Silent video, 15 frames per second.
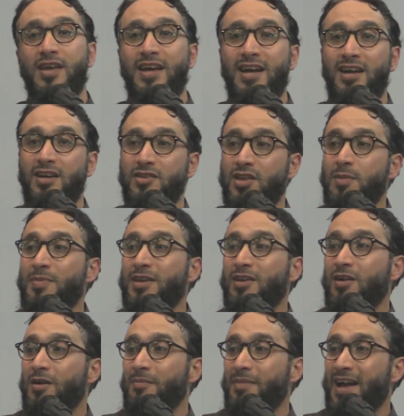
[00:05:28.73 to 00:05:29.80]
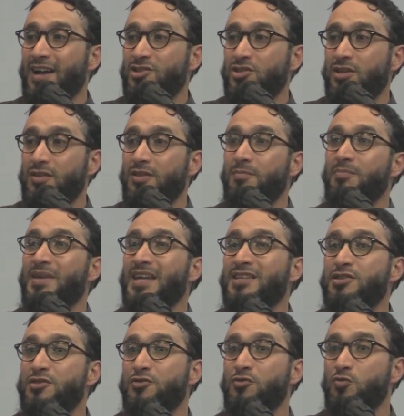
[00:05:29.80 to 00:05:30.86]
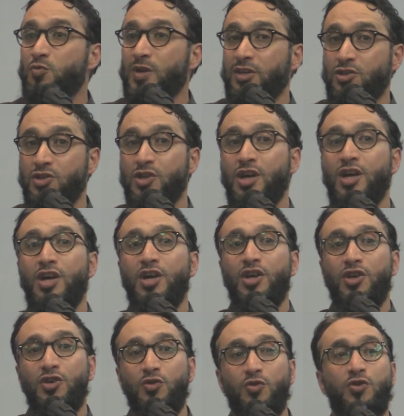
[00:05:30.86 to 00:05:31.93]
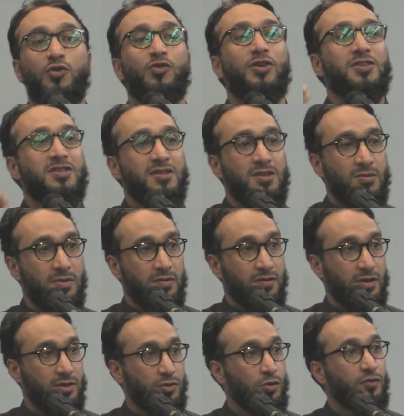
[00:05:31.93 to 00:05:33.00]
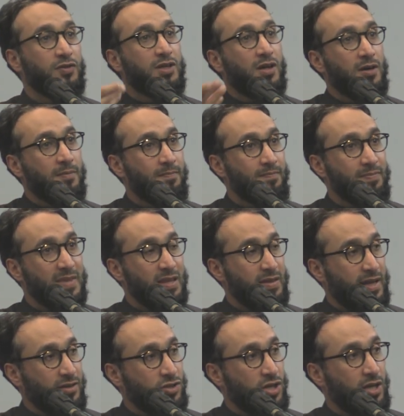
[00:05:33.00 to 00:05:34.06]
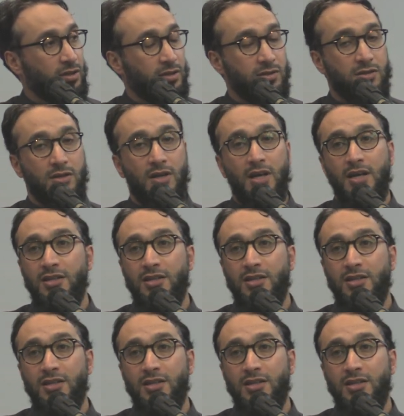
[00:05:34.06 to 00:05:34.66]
They become actually the means through which you cross the river and overcome that challenge.